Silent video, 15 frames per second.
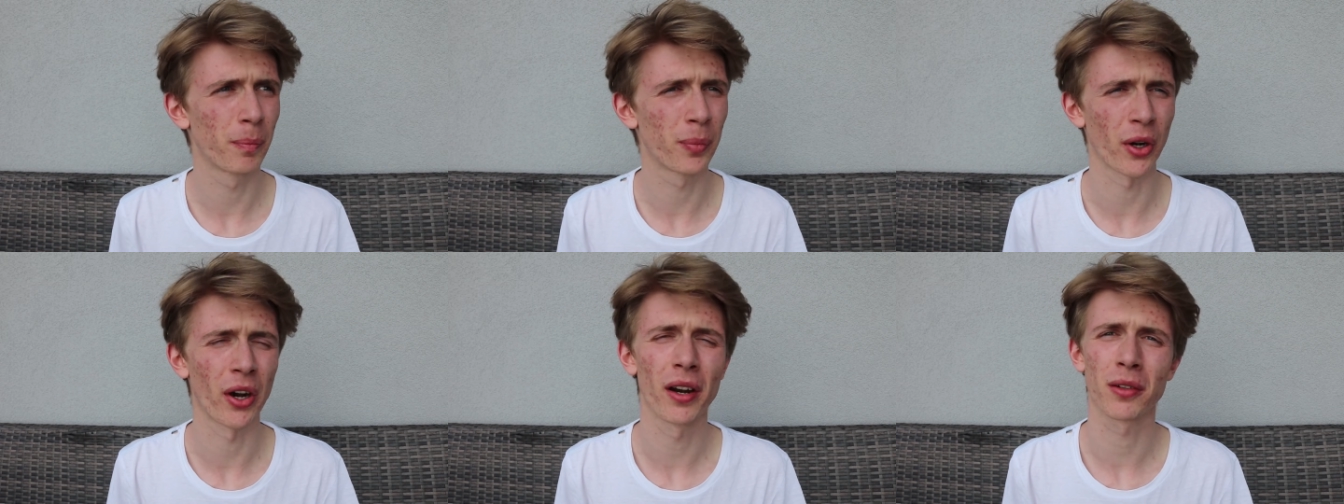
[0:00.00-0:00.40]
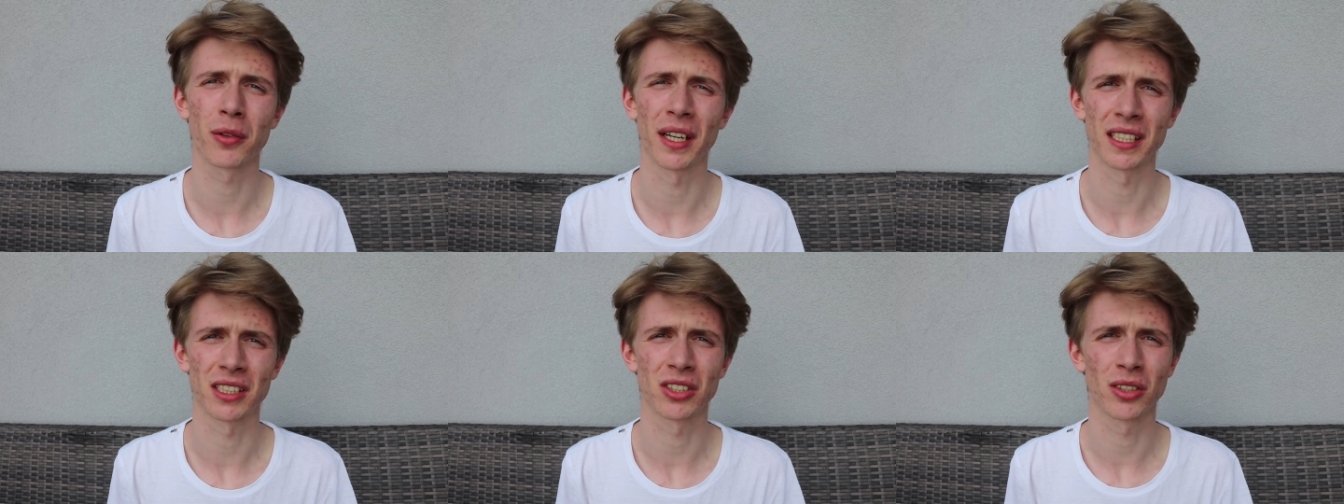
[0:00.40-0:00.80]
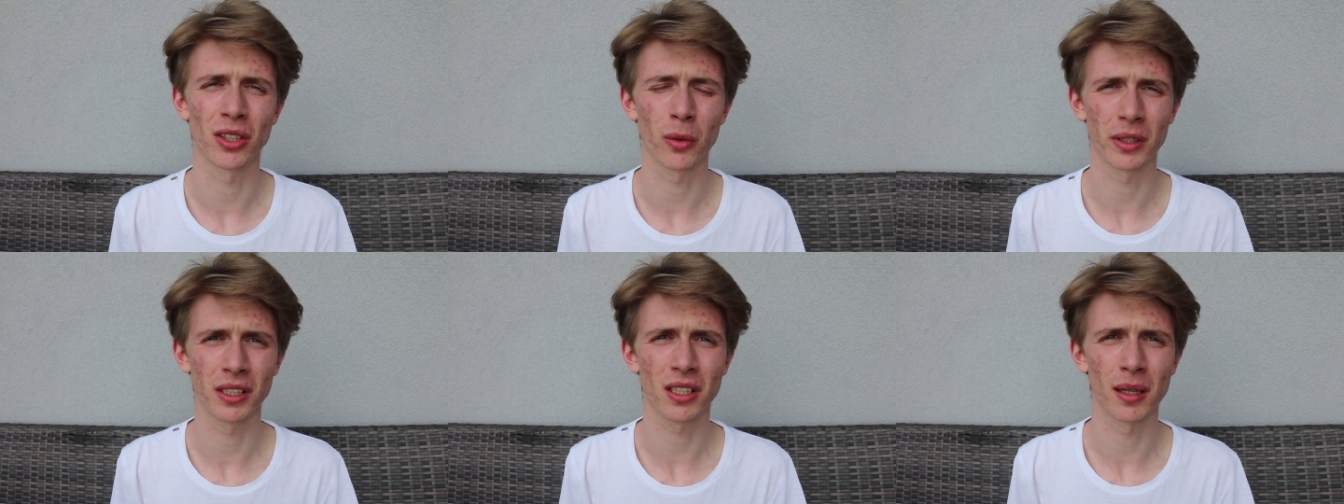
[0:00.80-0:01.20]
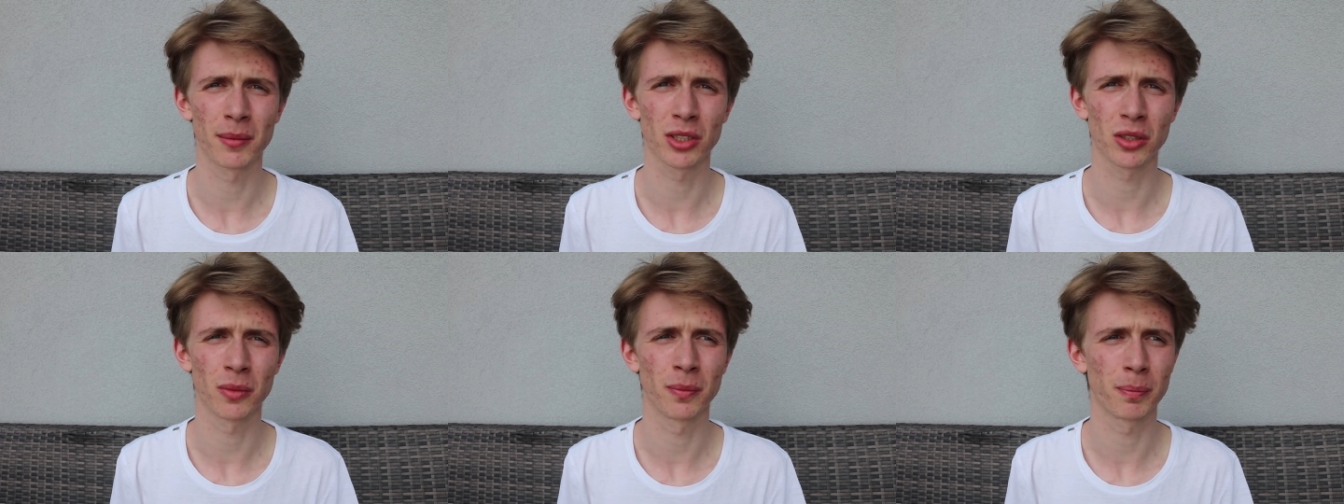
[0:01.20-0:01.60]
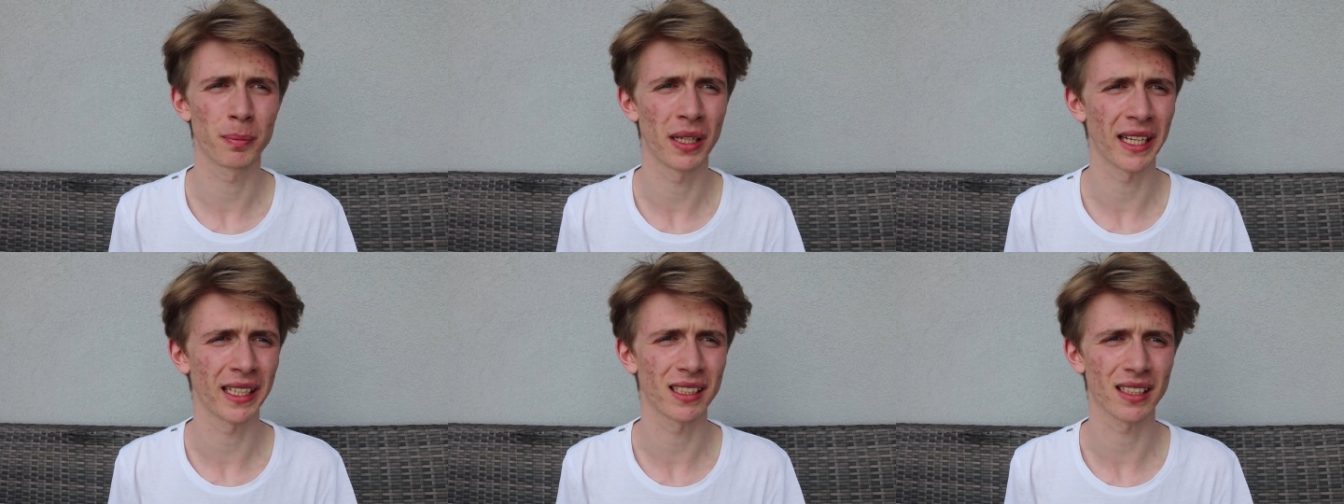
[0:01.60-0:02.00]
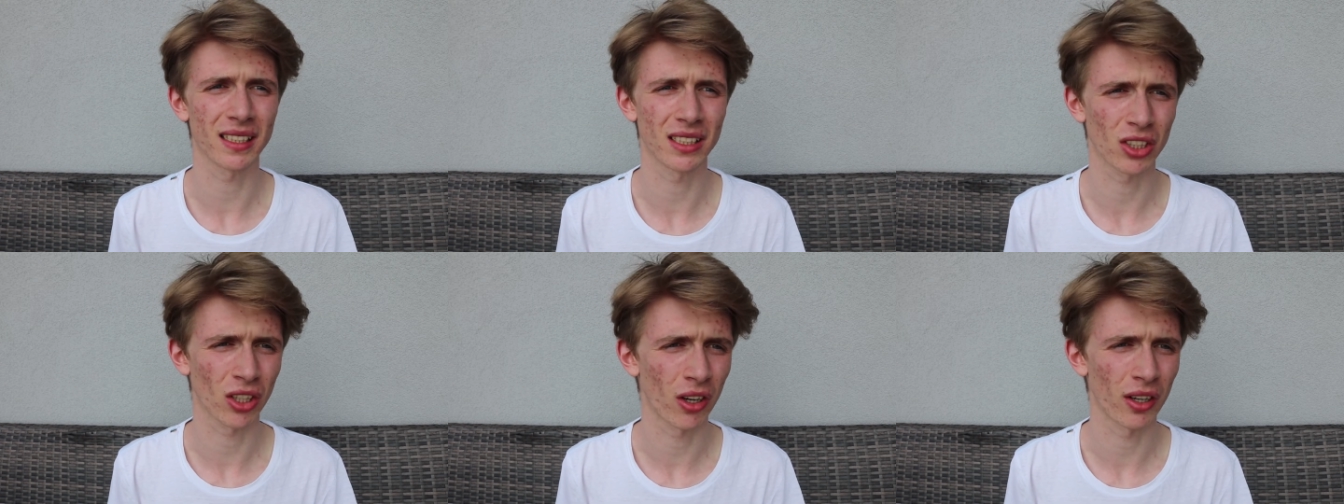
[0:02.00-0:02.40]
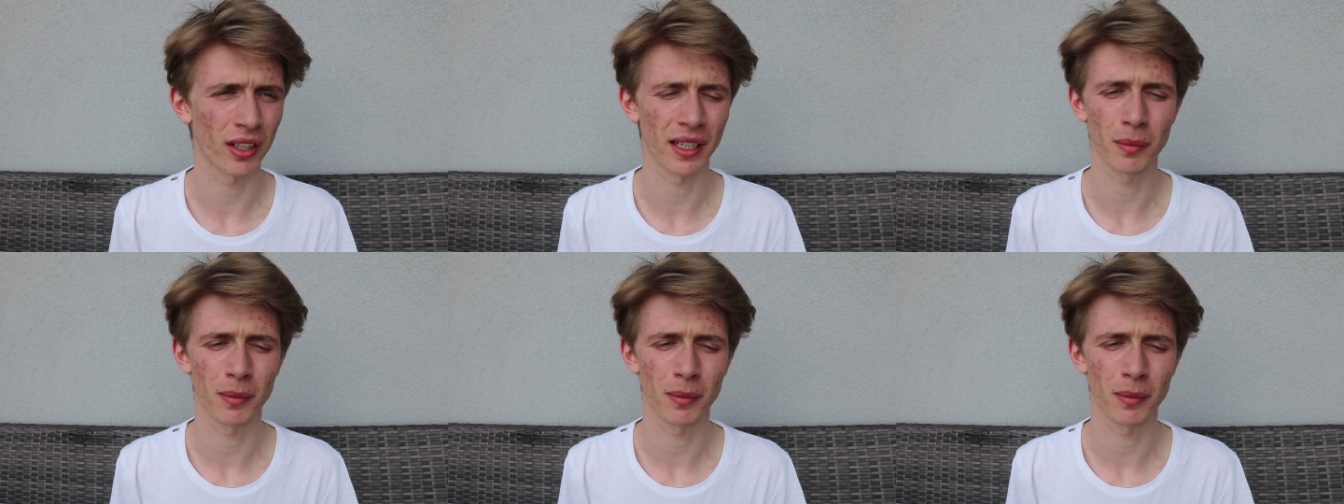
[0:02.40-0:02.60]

progressed, you know, when it comes to playing the guitar